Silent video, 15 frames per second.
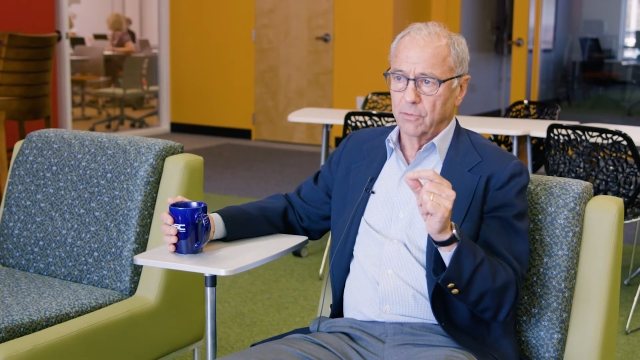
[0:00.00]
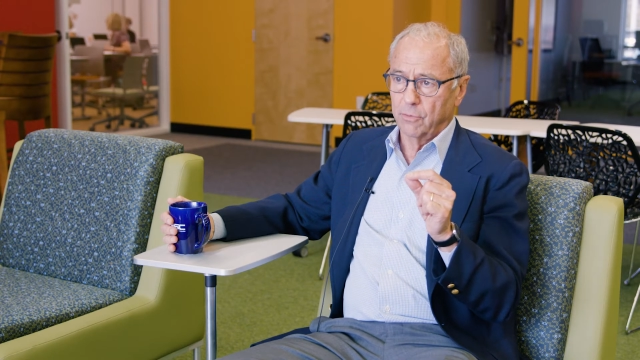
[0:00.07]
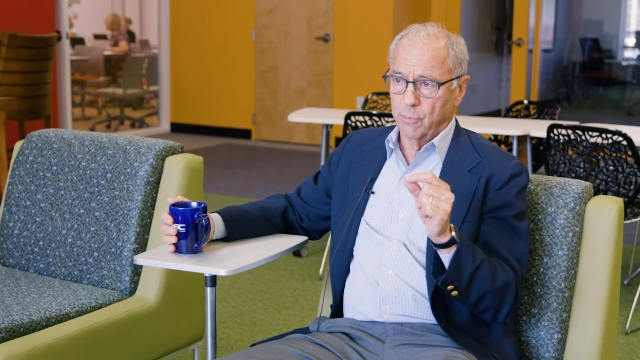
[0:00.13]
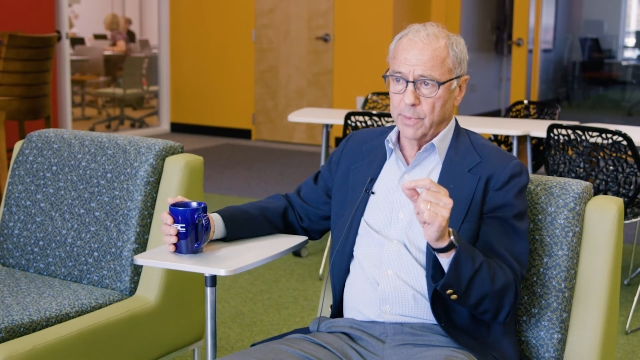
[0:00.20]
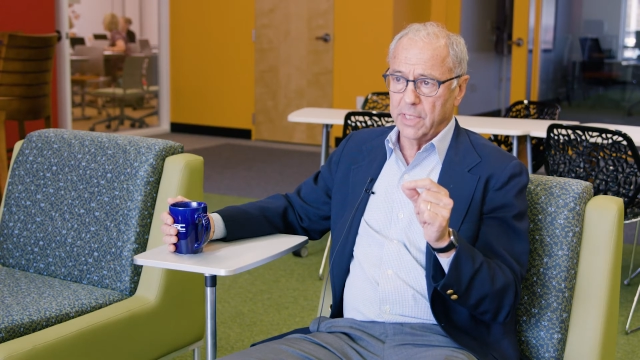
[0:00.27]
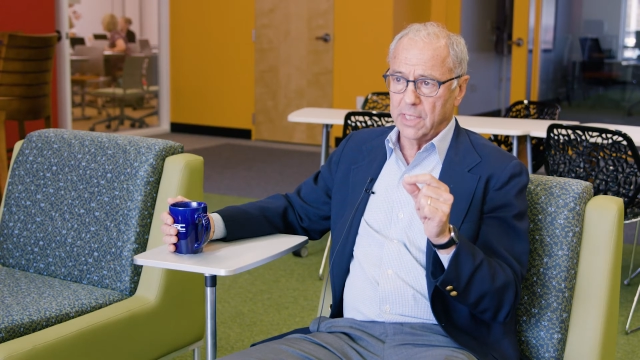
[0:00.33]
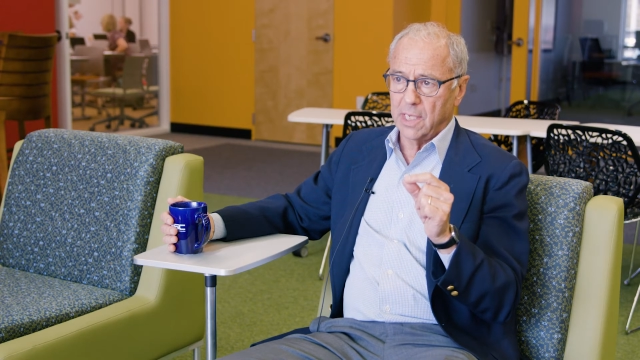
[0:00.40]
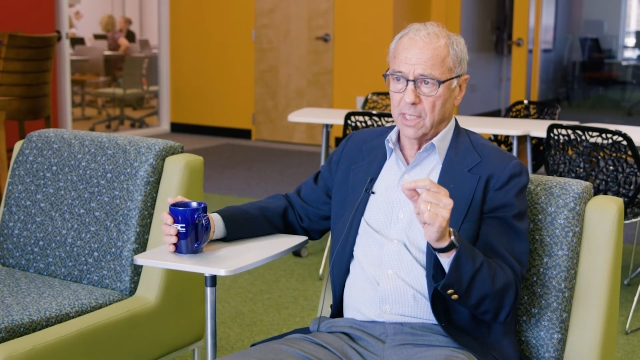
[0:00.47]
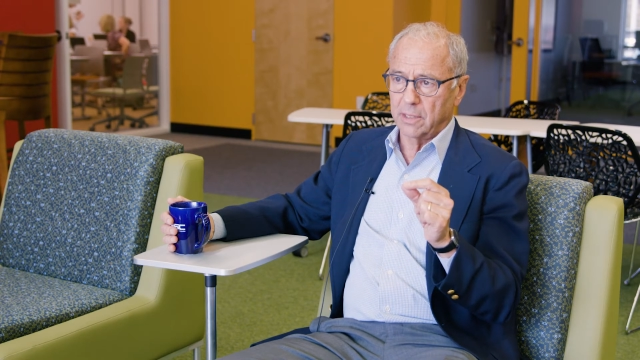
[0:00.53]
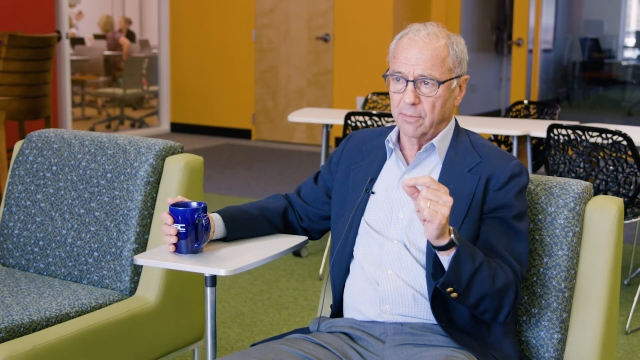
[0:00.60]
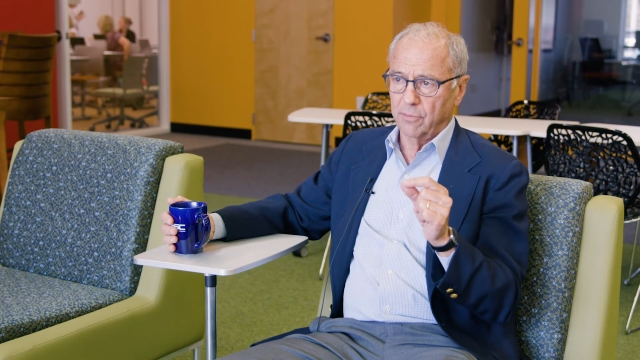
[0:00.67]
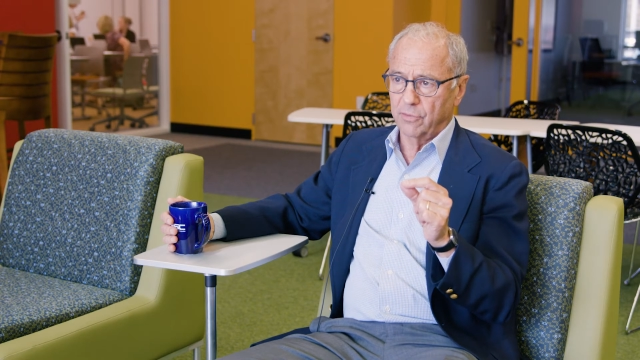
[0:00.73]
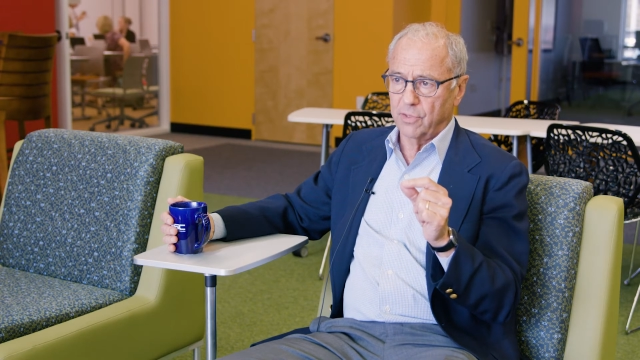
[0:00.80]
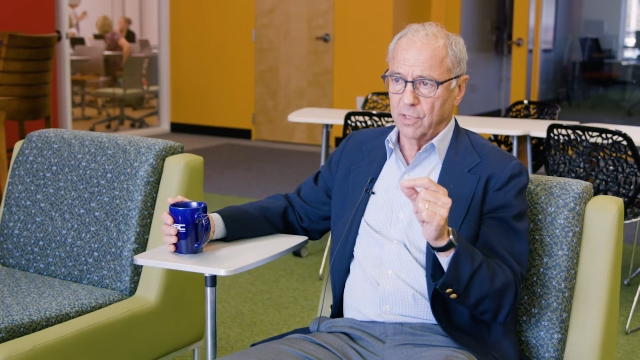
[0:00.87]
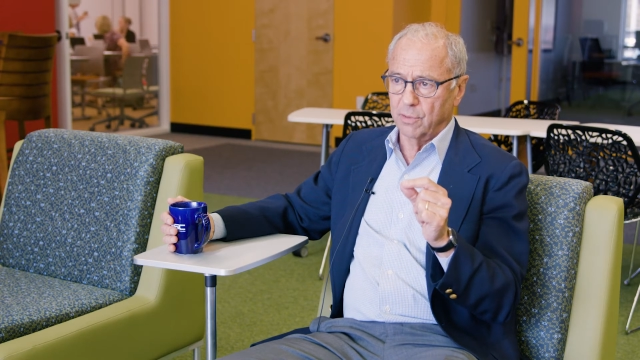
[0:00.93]
three
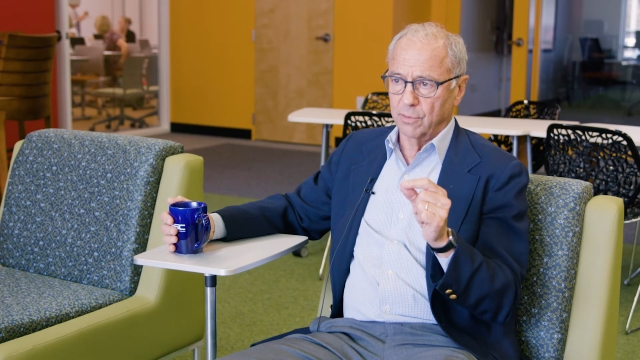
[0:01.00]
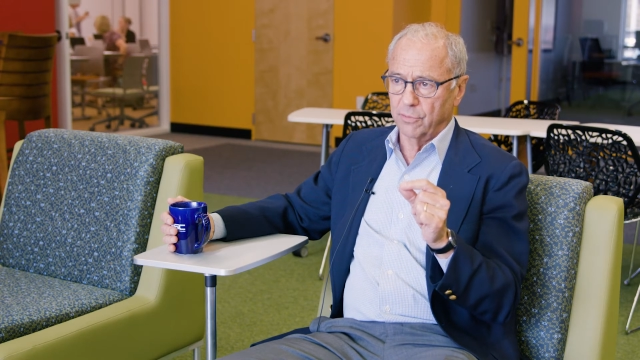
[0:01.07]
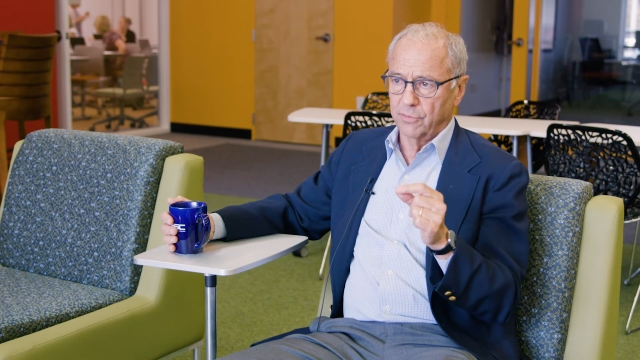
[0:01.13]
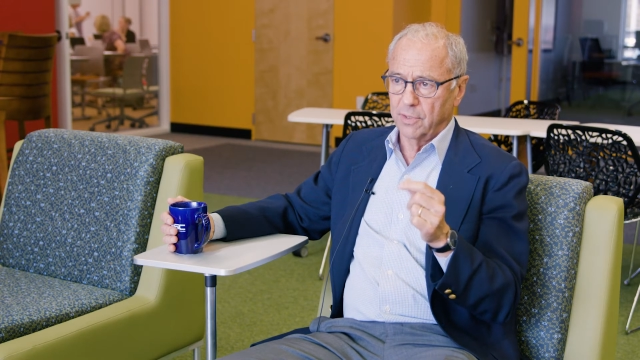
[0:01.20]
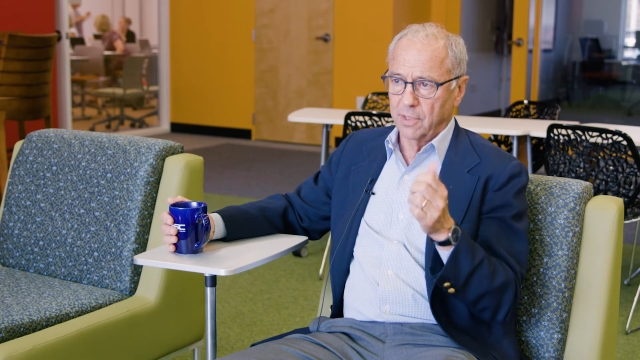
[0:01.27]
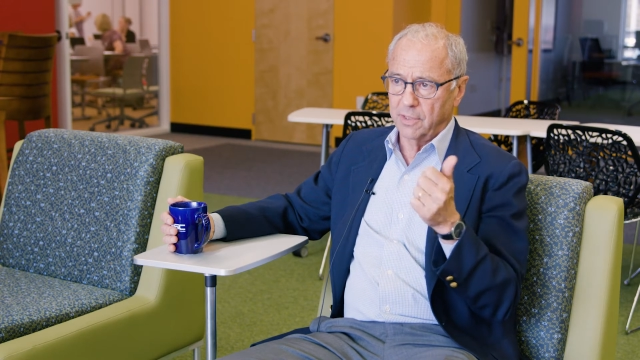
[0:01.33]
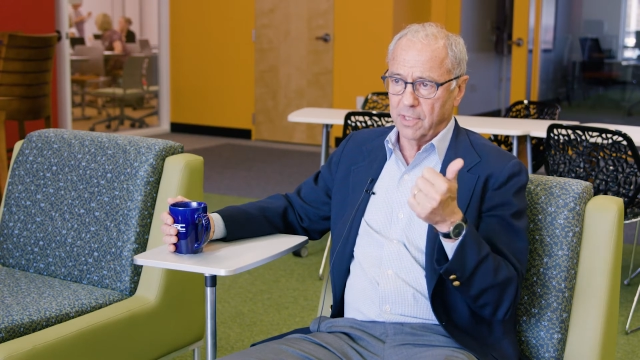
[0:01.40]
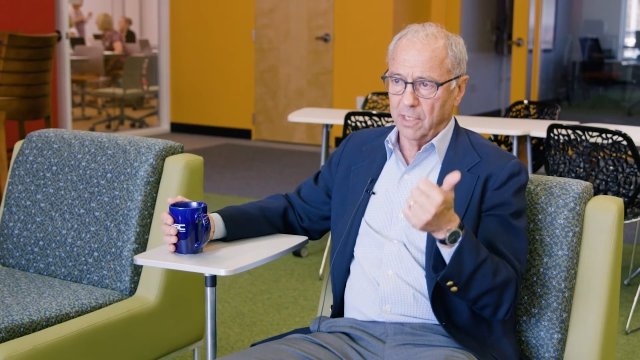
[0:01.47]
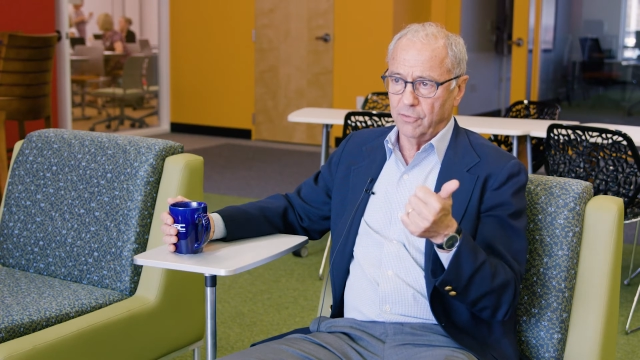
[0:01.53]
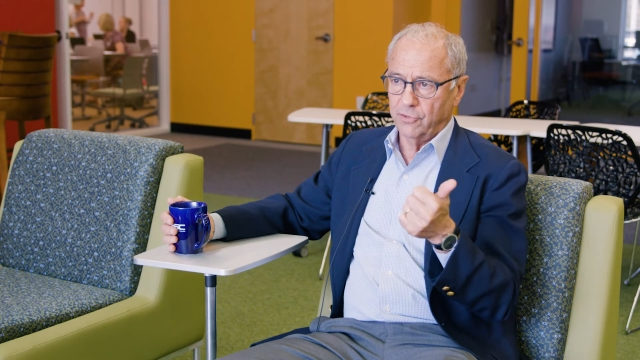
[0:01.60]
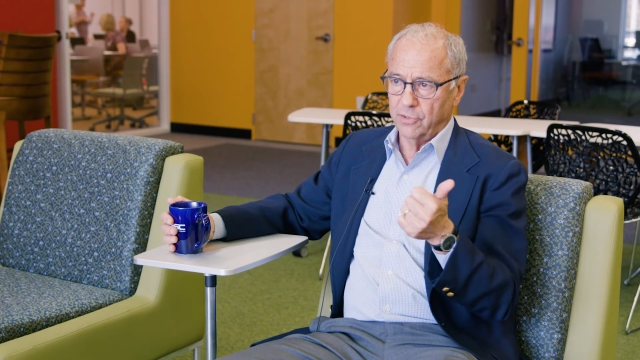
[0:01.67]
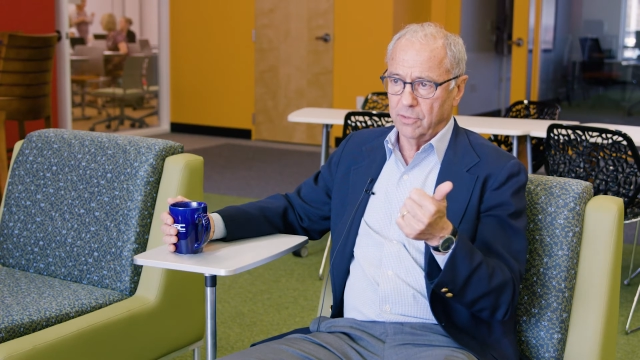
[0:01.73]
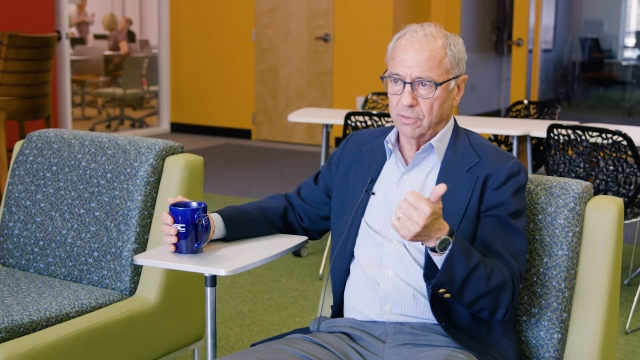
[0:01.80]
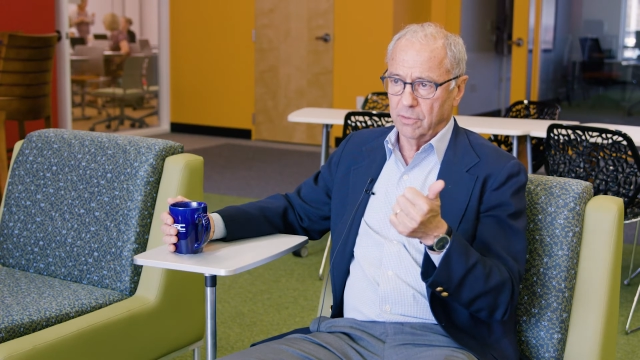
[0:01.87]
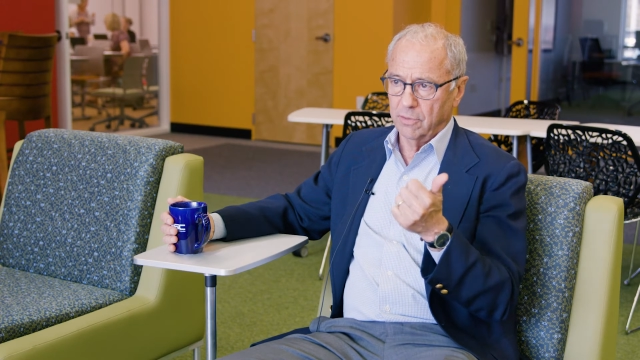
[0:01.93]
cognitive skills
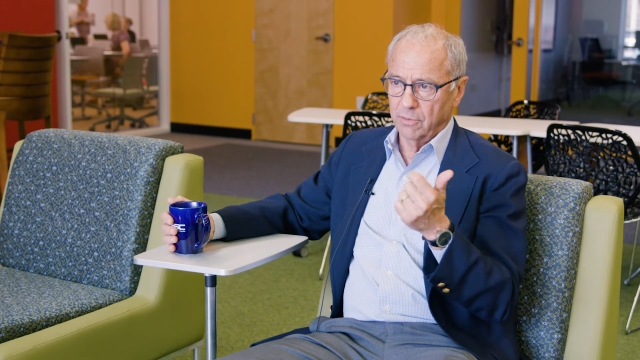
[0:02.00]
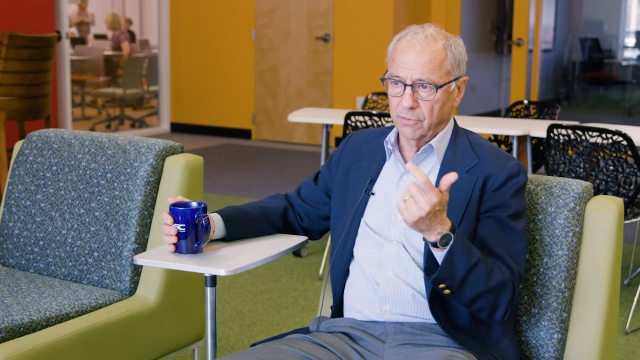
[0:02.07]
attention,